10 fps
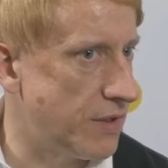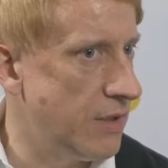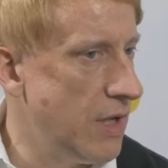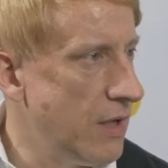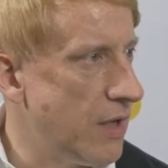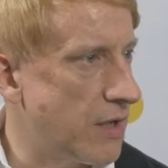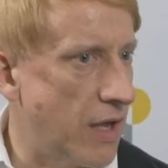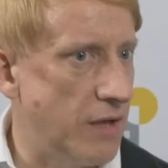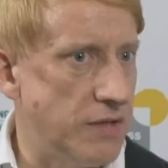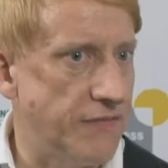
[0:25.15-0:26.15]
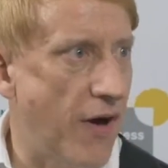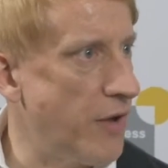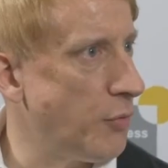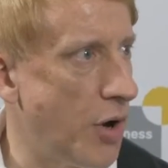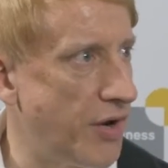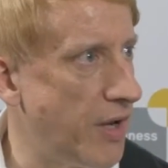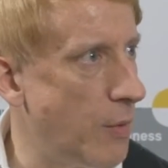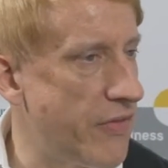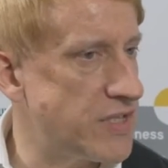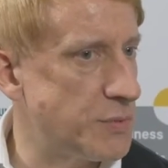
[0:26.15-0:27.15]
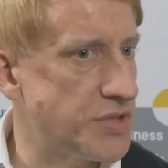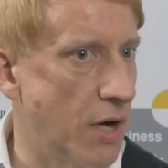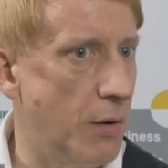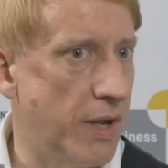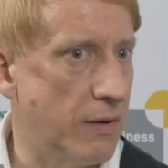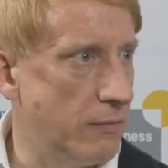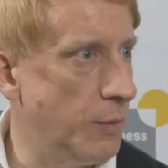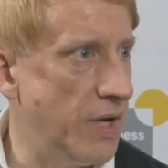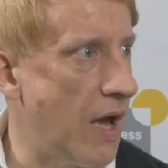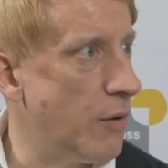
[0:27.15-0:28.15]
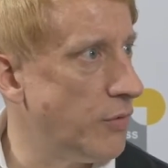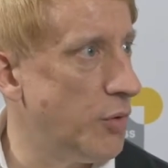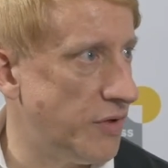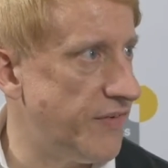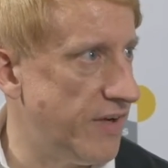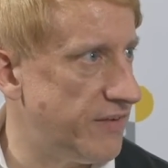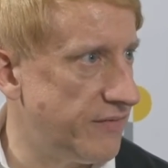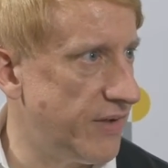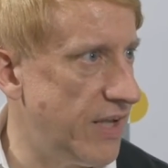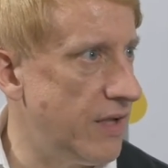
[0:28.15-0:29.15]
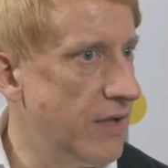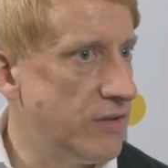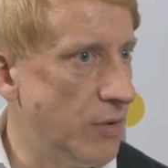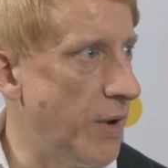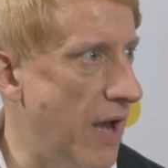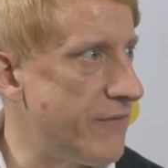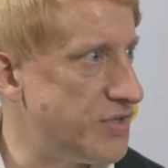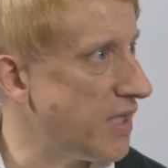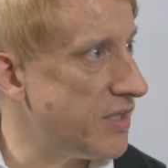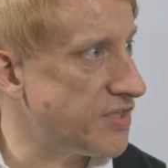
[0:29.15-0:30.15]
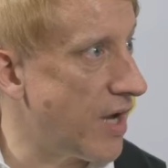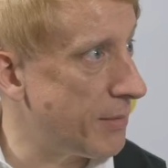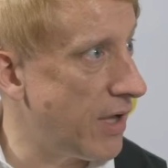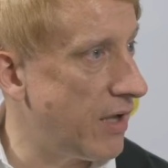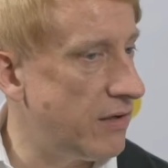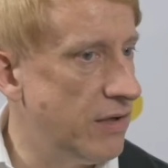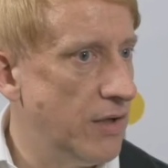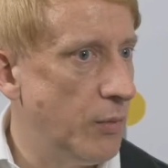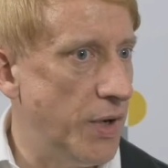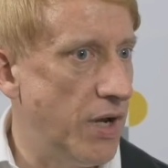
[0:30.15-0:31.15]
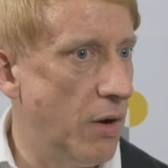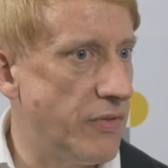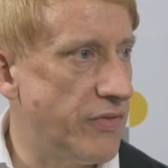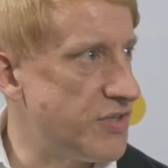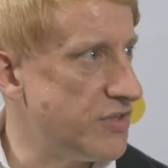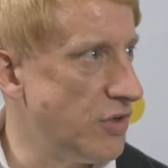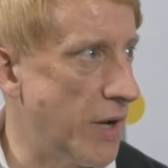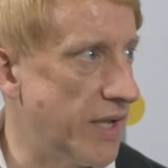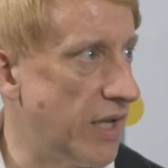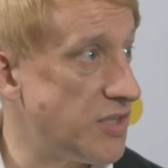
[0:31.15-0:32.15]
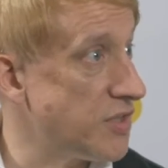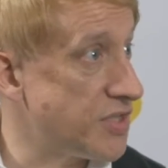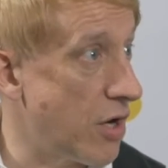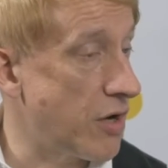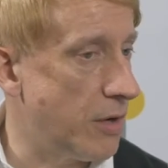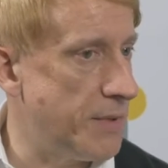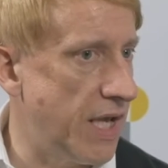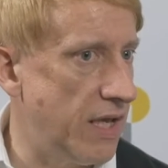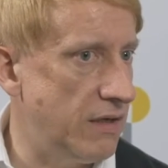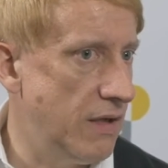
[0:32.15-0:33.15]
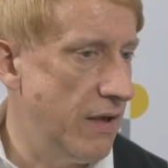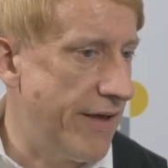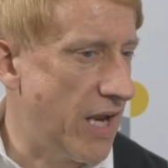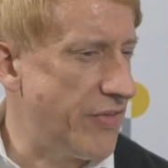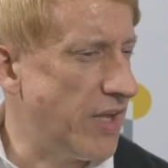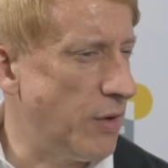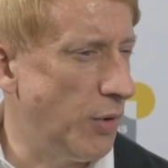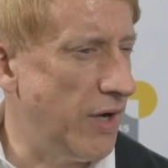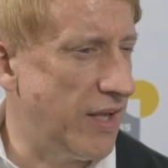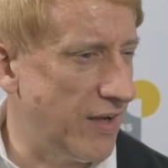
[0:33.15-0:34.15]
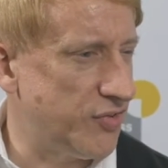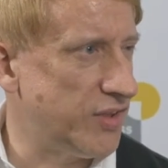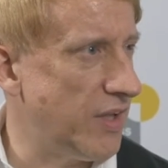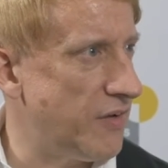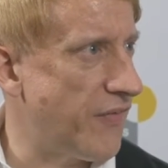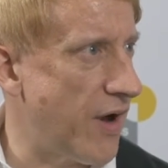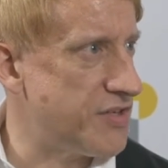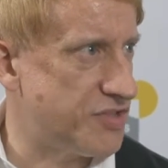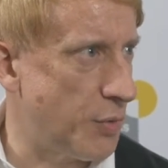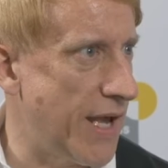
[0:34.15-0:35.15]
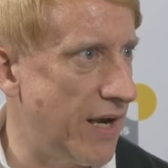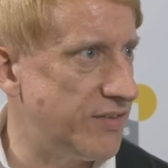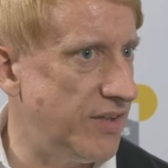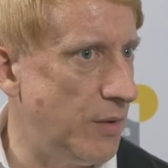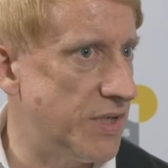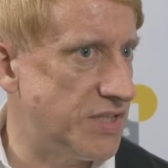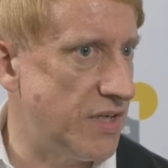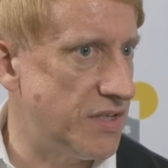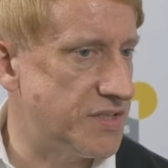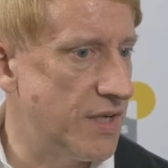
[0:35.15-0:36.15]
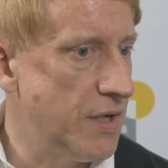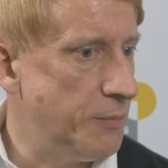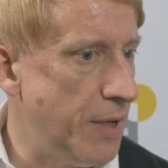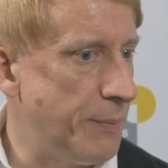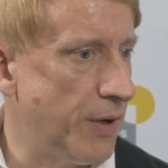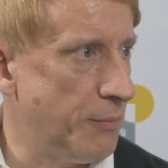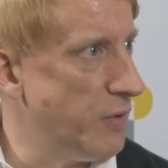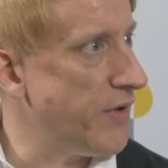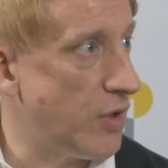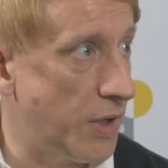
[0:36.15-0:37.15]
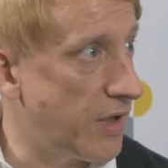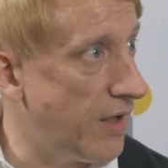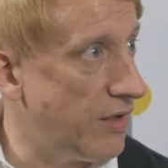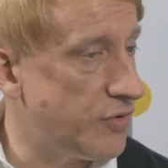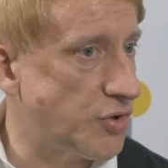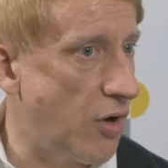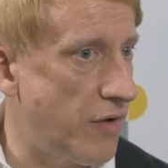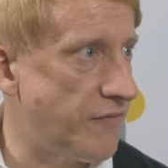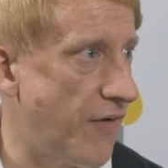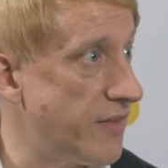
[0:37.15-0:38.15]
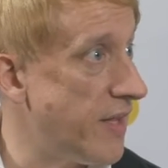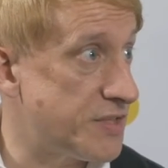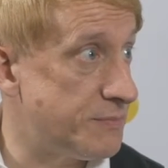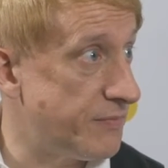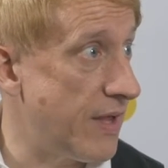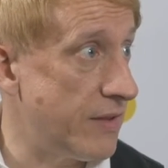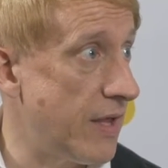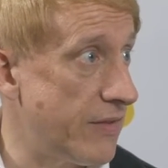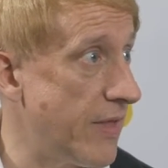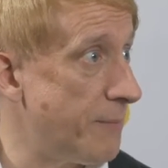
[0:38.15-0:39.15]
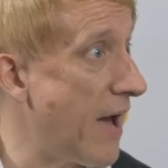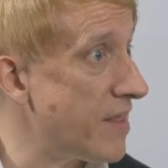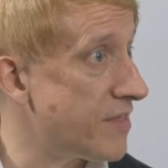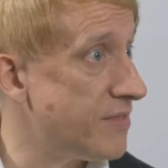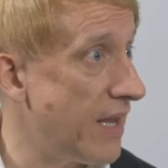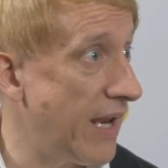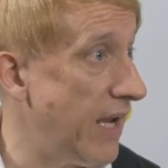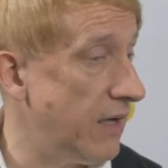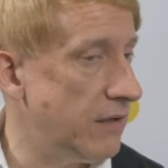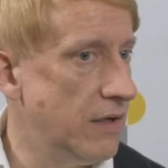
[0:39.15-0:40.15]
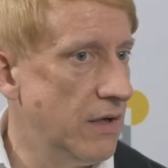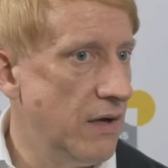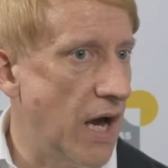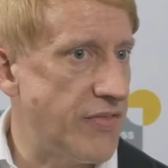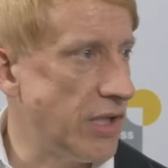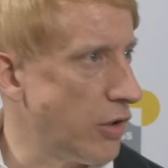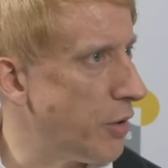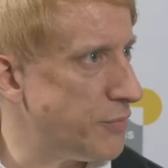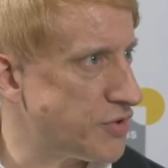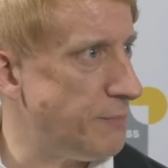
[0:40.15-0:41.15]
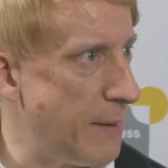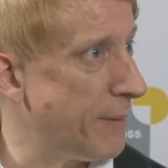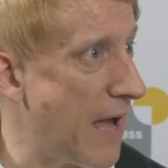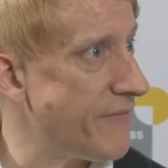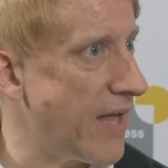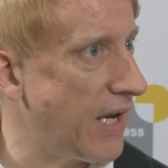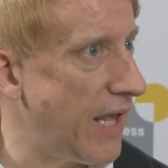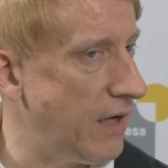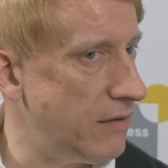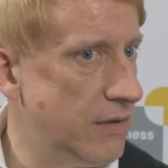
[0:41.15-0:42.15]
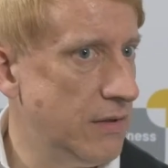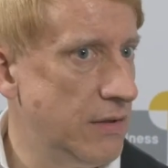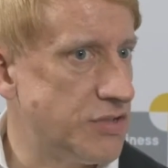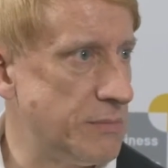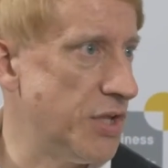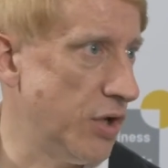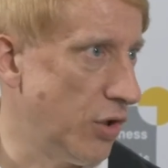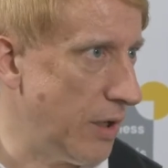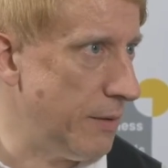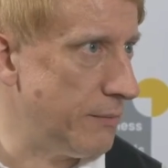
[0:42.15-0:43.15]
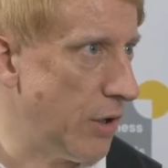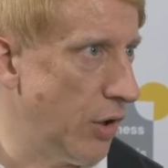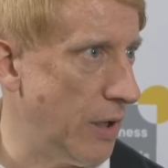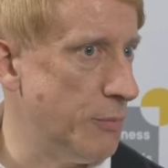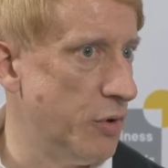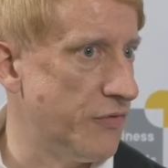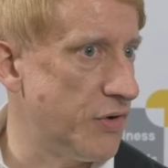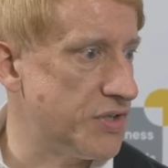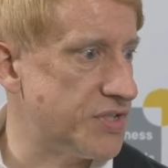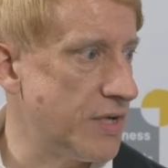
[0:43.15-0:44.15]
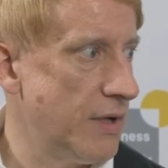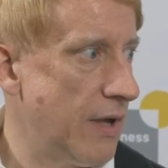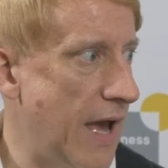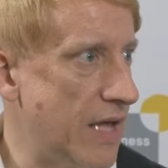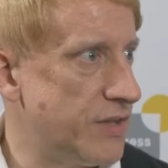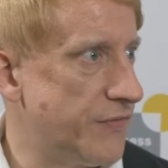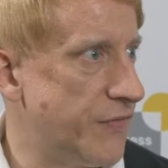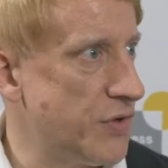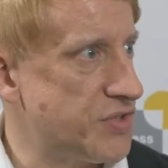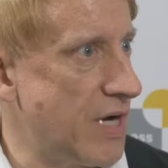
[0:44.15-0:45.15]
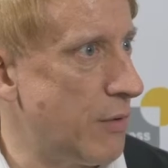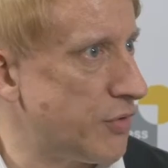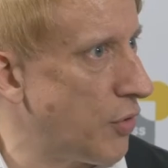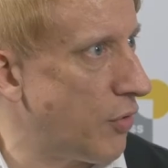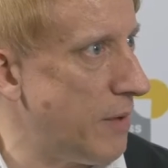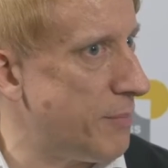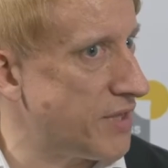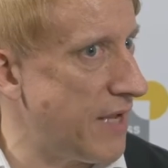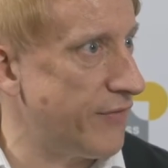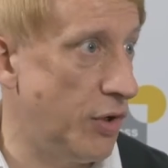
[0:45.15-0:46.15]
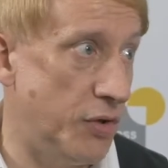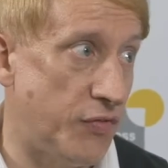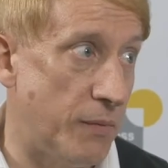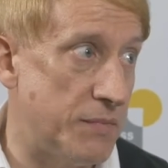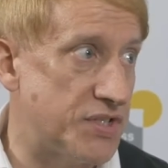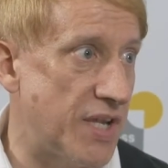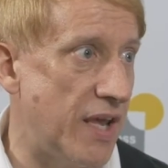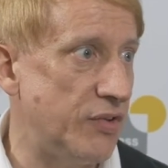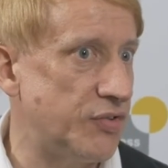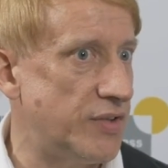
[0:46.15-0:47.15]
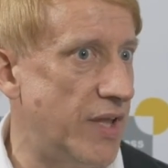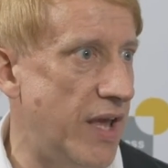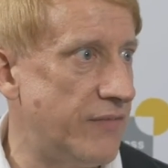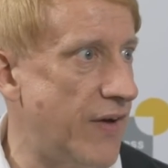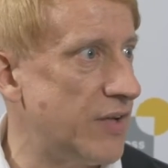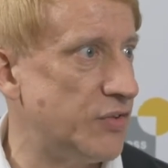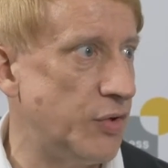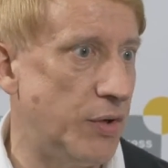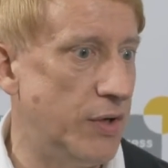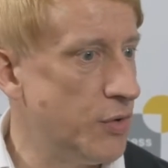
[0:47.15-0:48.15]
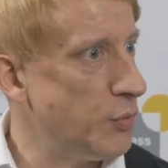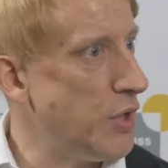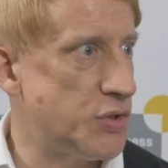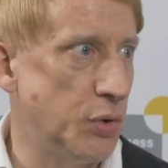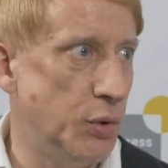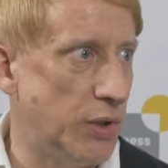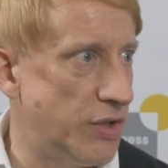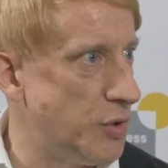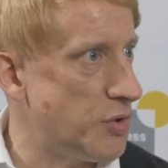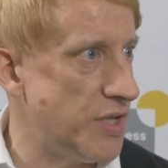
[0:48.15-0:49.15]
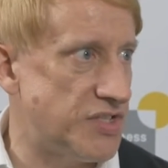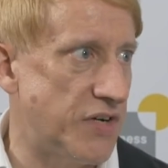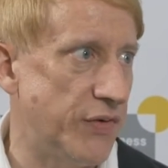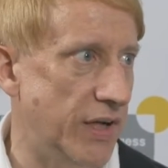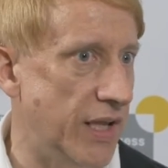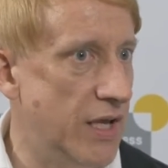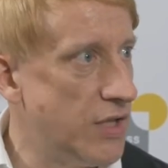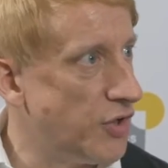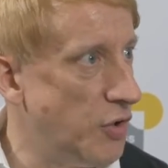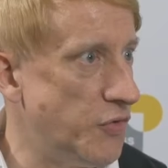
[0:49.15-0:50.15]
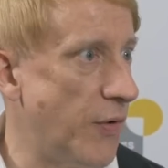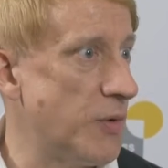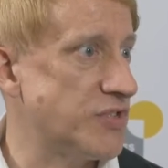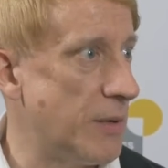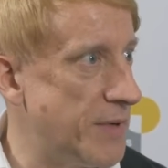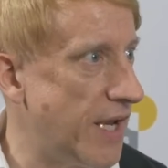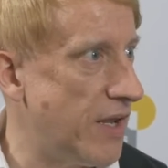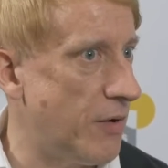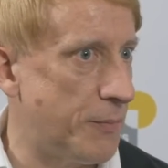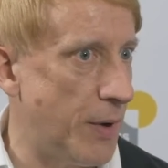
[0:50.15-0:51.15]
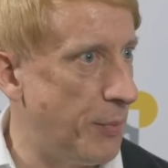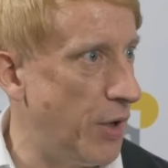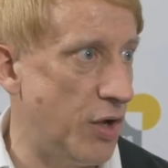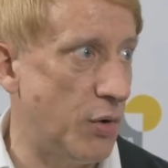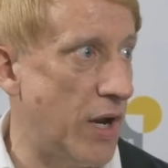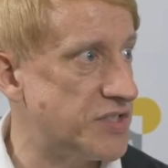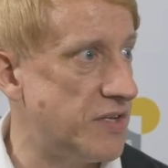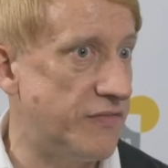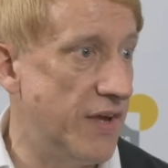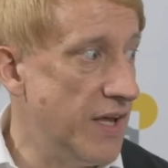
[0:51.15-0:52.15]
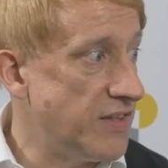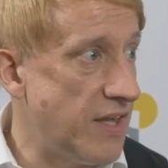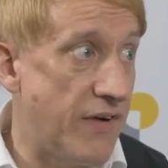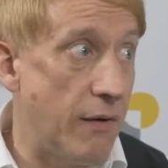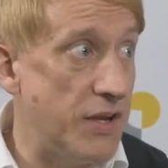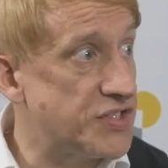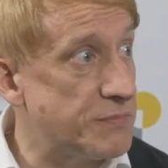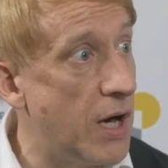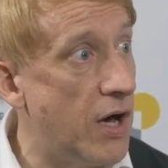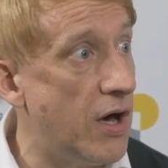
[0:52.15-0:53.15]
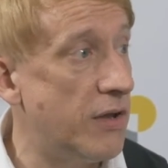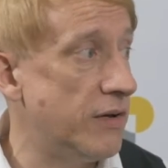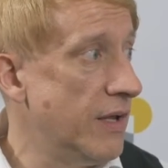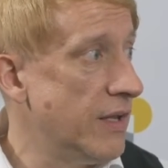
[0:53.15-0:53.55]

and a kind of divine rodding where this was going. We now know definitively that we have a ticking timeline. We know that these new regulations are coming in. And I think it really kind of solidifies the reality, which is people are moving quickly to try and find their, their, their path, their lane. I think a lot of some people have that lane. Some of the early early movers had the first territory, but they've learned from mistakes and they've had to retool and do things differently. The new folks coming in are, are pretty aggressive, they're very smart,